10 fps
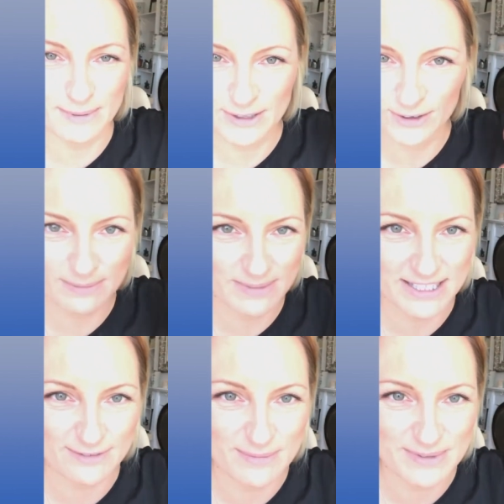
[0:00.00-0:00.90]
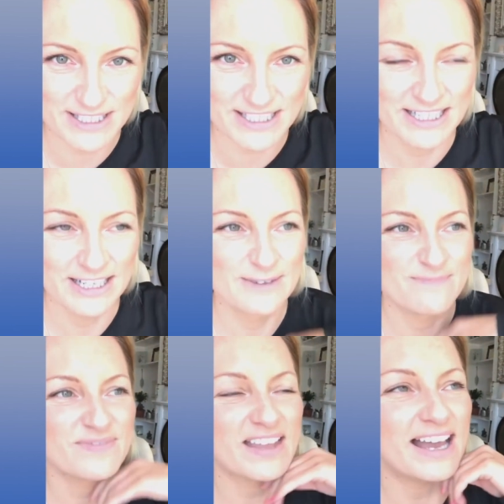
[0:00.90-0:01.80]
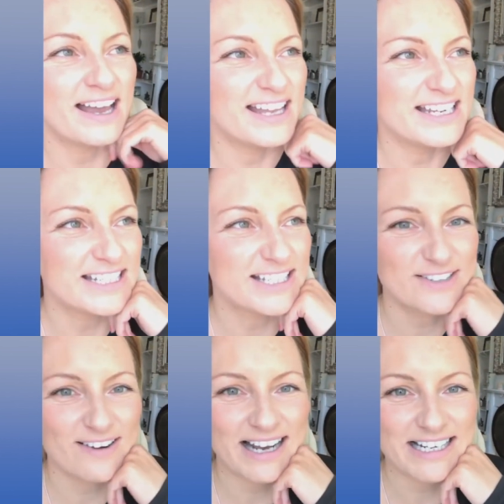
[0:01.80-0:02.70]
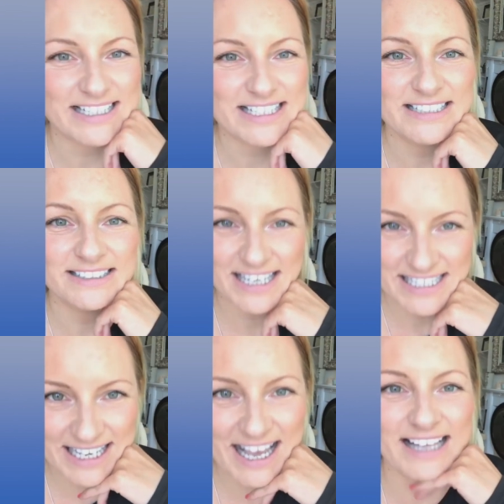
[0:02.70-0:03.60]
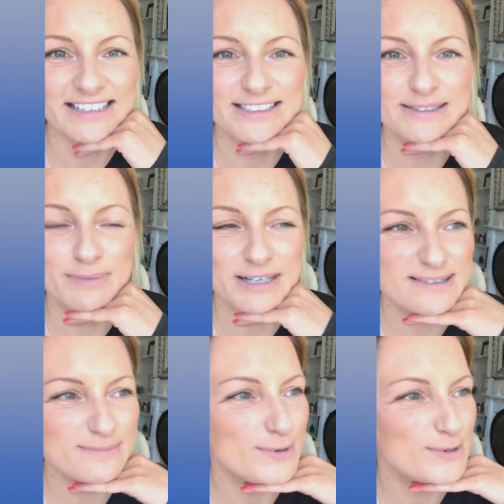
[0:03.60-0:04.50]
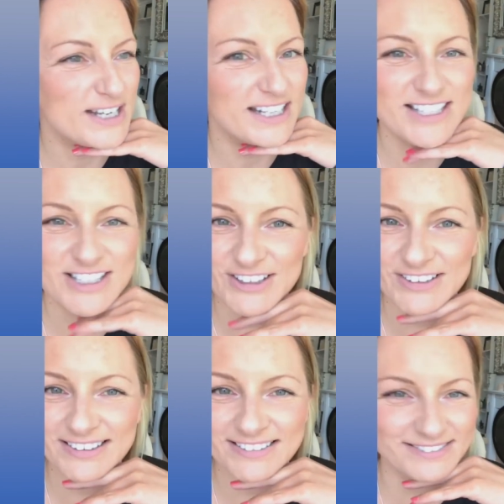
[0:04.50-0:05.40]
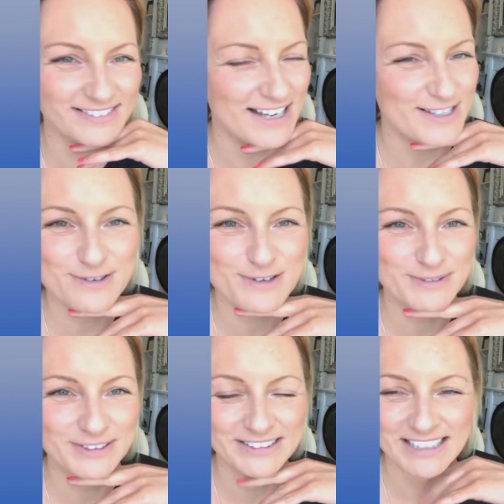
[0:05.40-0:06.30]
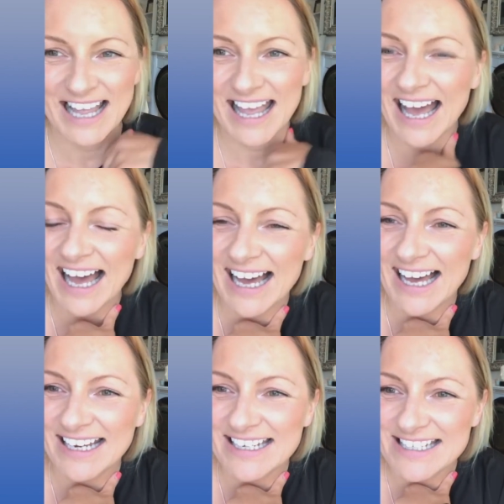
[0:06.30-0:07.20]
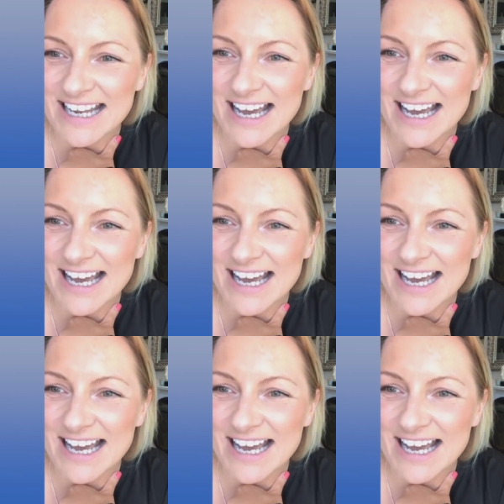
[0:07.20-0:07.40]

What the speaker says: where you're not going to be disrupted and distracted. Light a candle, bring some water and a journal, as usual, and